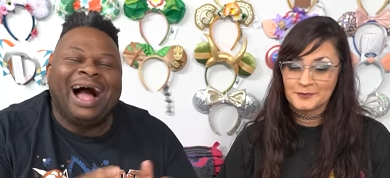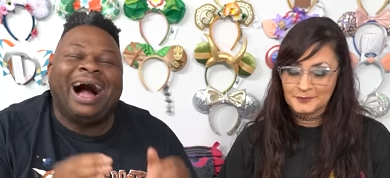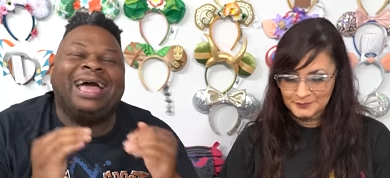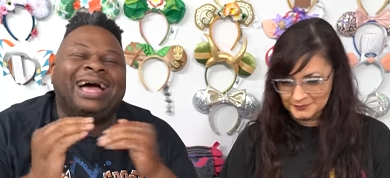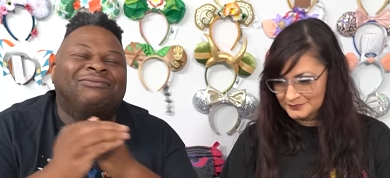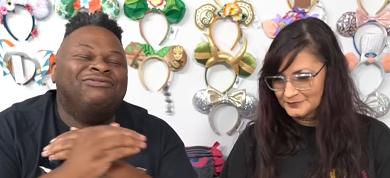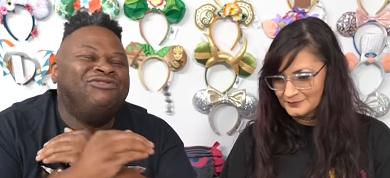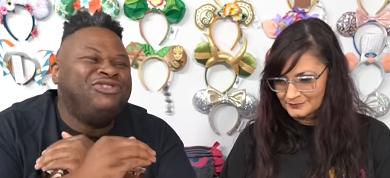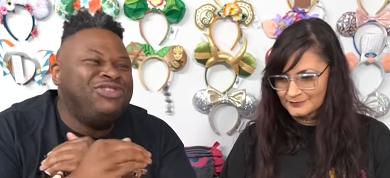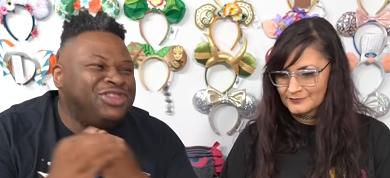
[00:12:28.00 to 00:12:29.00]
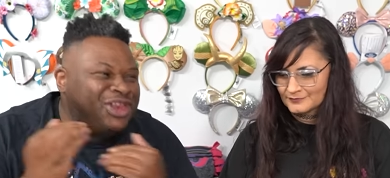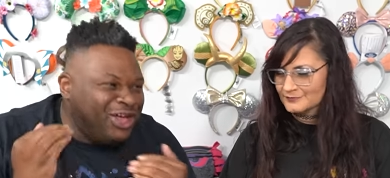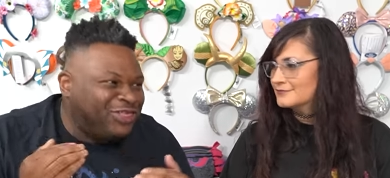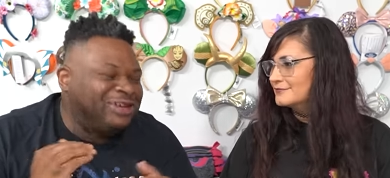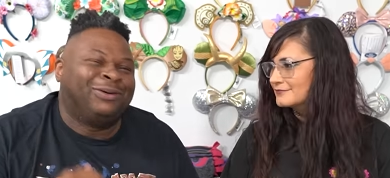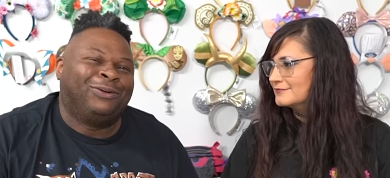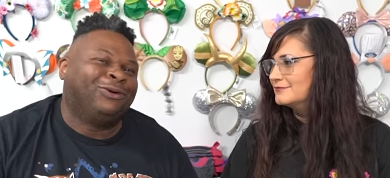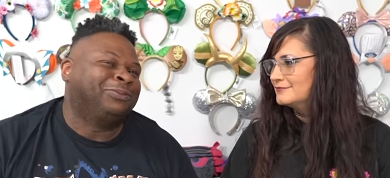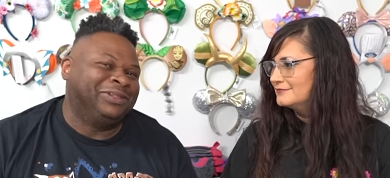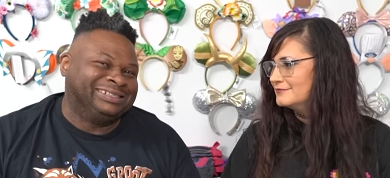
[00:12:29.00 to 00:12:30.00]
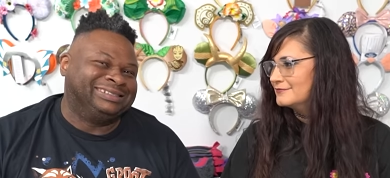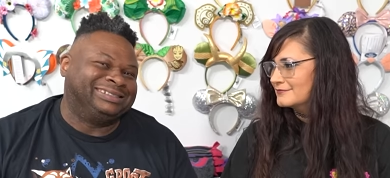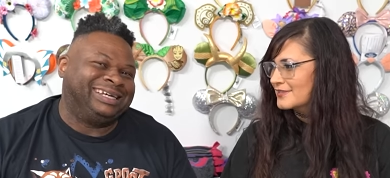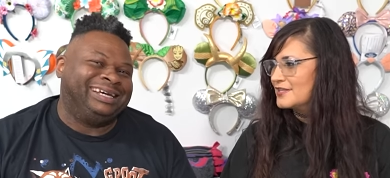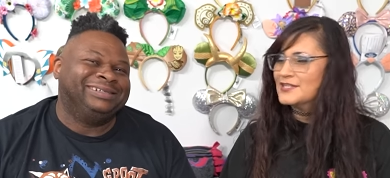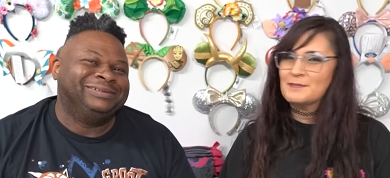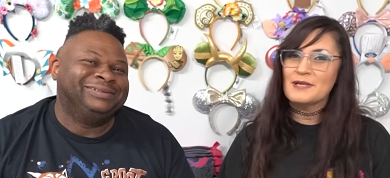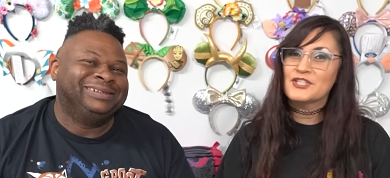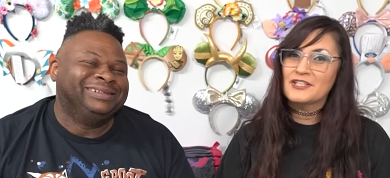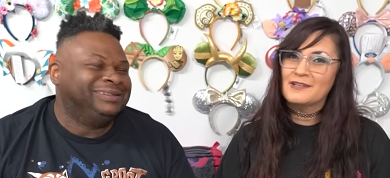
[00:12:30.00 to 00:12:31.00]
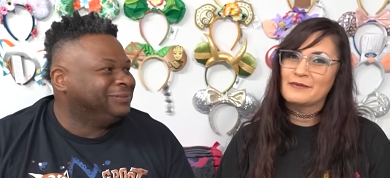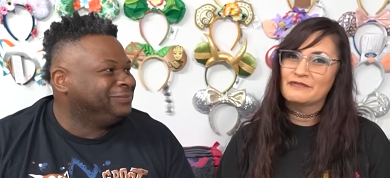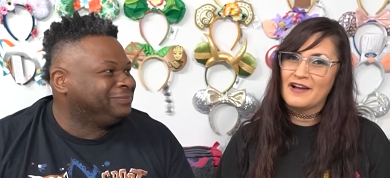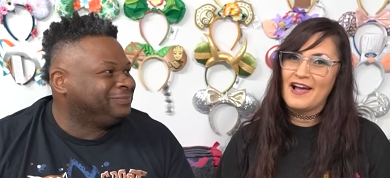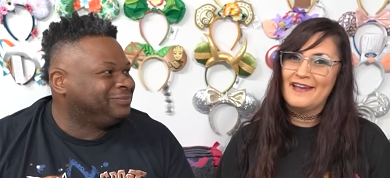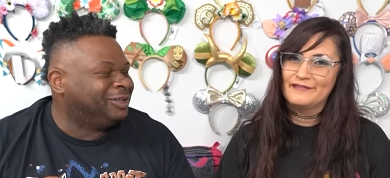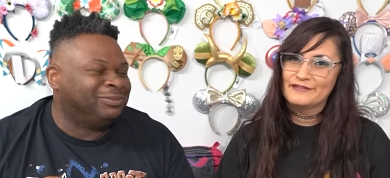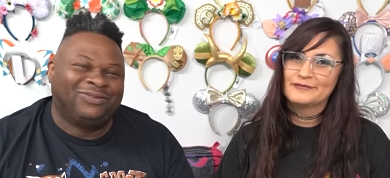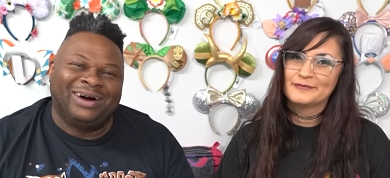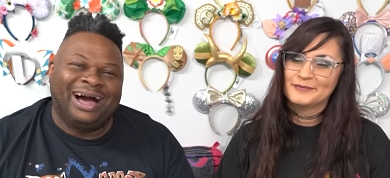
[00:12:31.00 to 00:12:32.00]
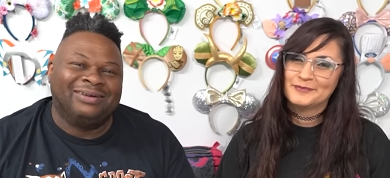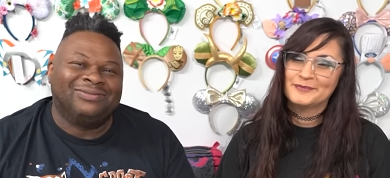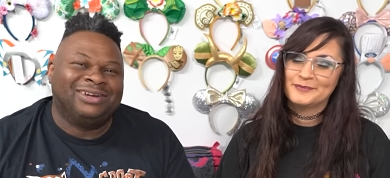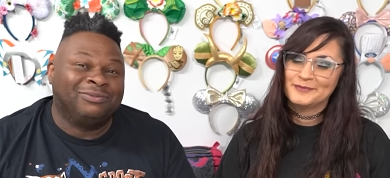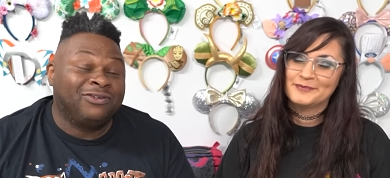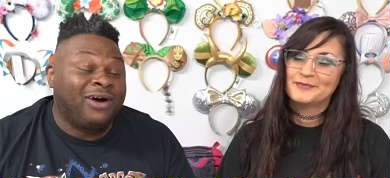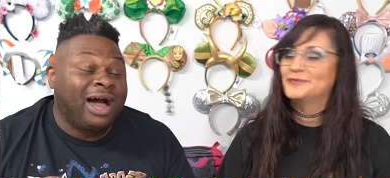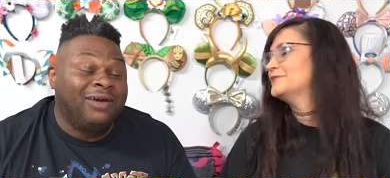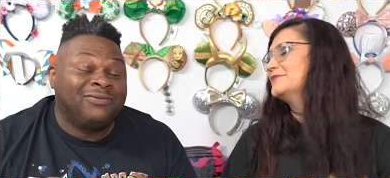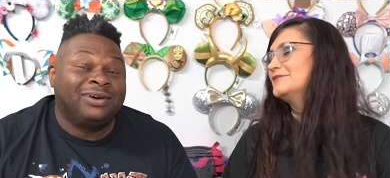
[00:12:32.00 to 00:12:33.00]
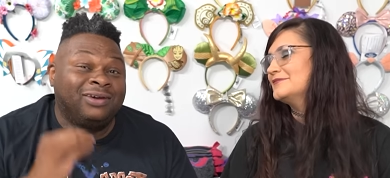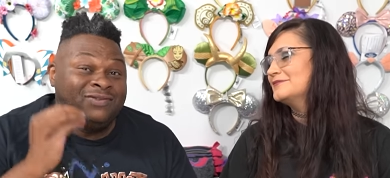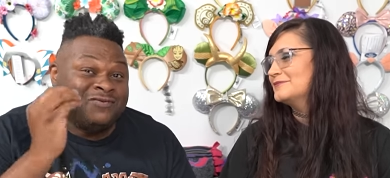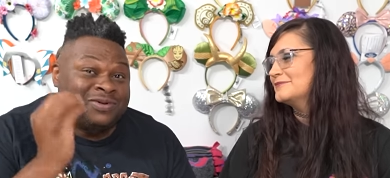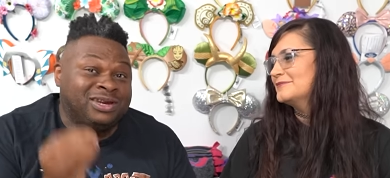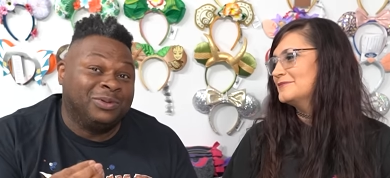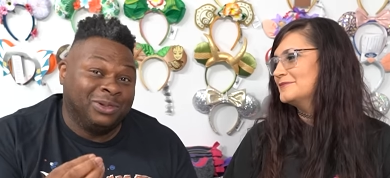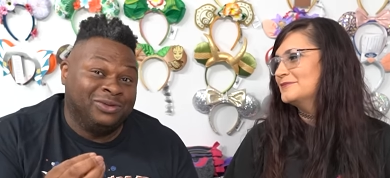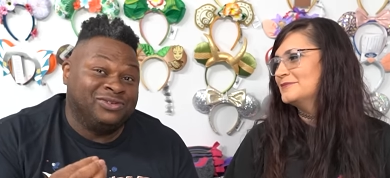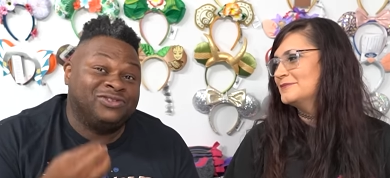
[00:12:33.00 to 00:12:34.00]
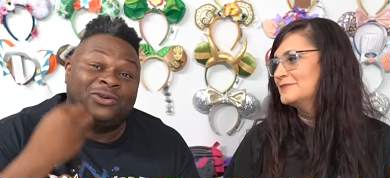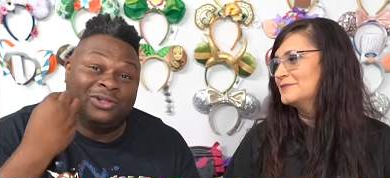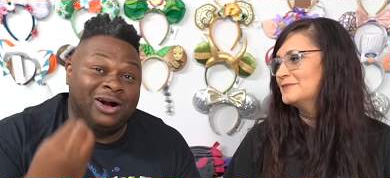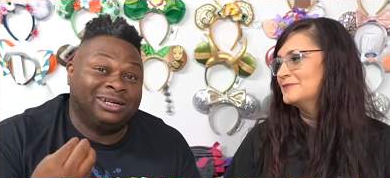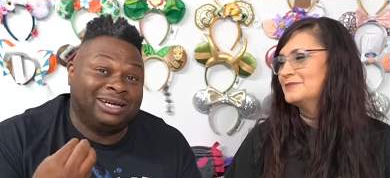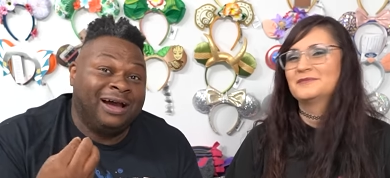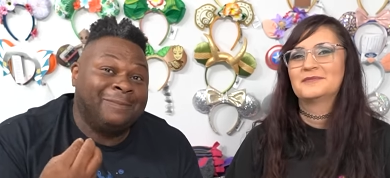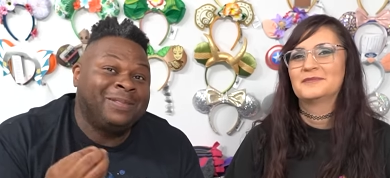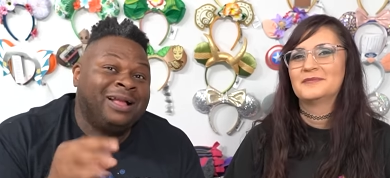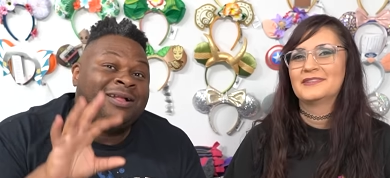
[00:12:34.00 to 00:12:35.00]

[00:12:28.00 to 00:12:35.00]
Speaker 1: I have nothing but horrible things to say. Especially number five. Number five. Number five, if you've been here with us for a long time,